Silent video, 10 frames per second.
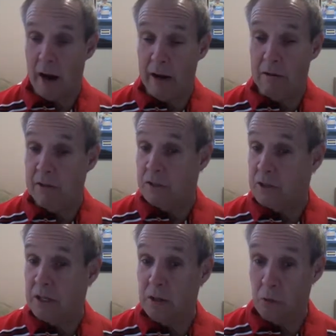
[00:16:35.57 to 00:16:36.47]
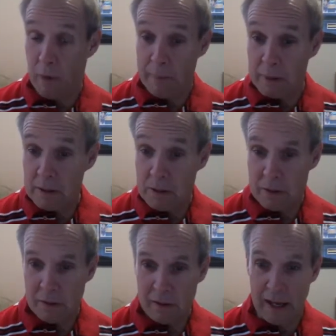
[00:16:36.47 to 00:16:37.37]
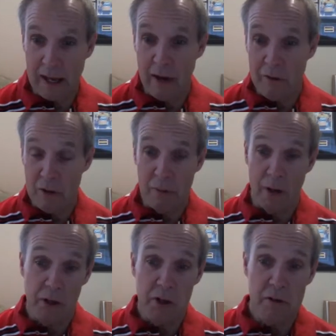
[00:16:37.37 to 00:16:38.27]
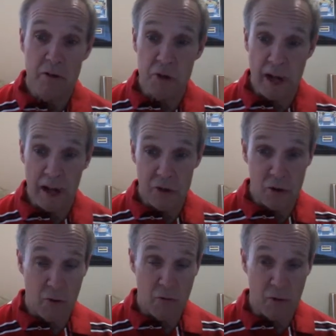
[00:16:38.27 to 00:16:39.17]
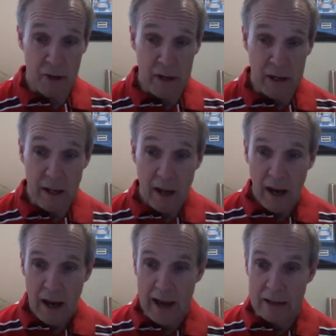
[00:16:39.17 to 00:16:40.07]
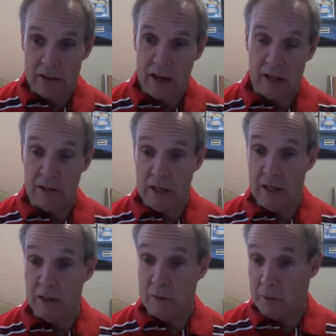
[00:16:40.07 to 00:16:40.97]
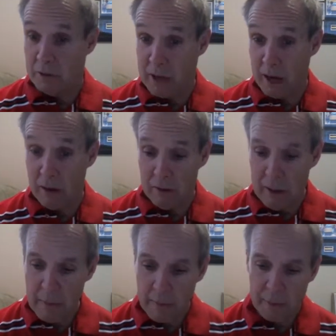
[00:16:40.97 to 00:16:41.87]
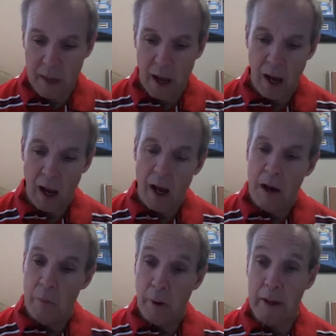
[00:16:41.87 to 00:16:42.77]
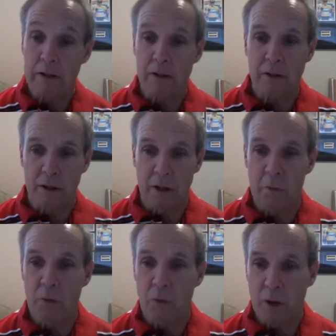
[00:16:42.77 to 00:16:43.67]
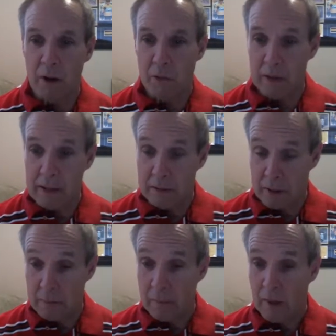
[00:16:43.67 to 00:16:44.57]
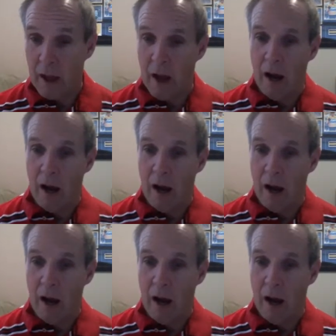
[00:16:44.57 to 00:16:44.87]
iron and steel weapons that gave them a huge edge over the Aztecs and Incas militarily. But the number one reason